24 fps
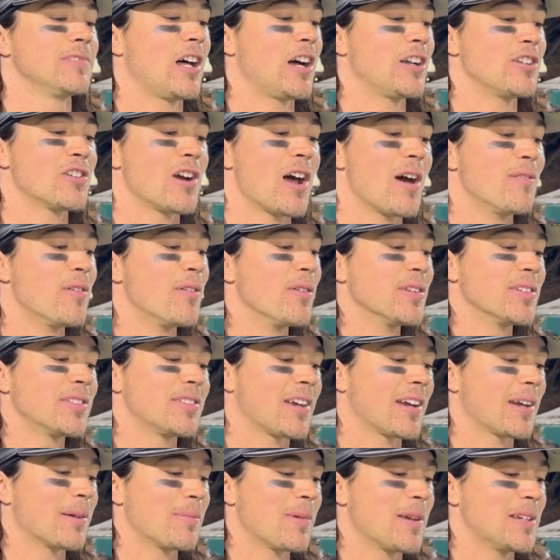line drive over the
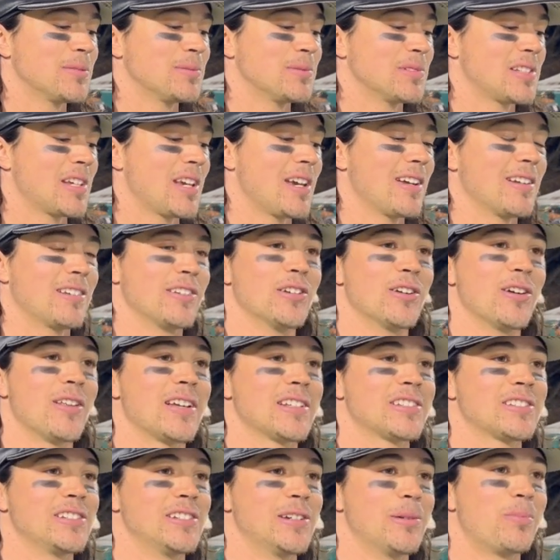second baseman's head. You know,
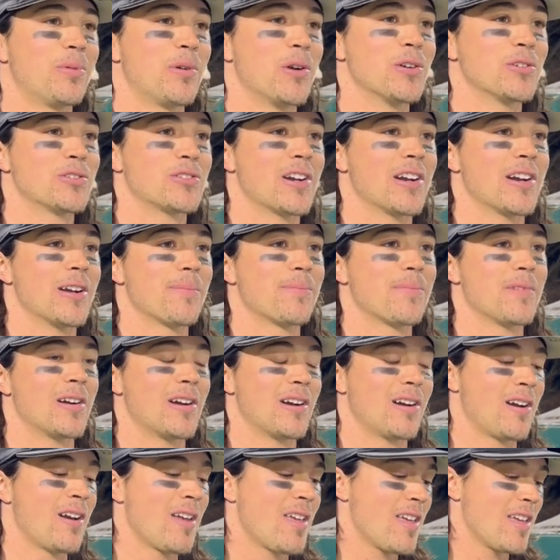that's the approach right up
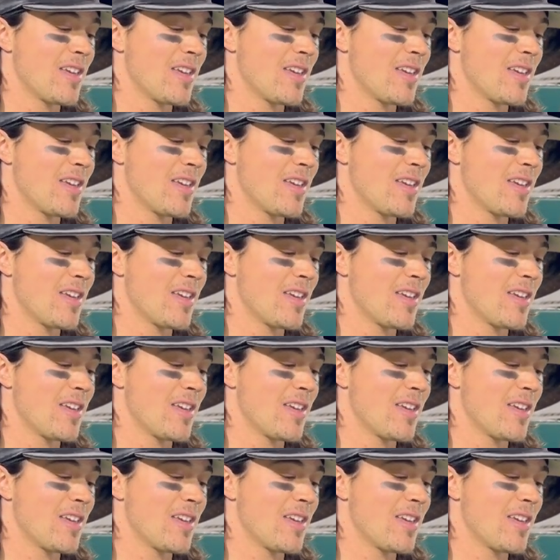there.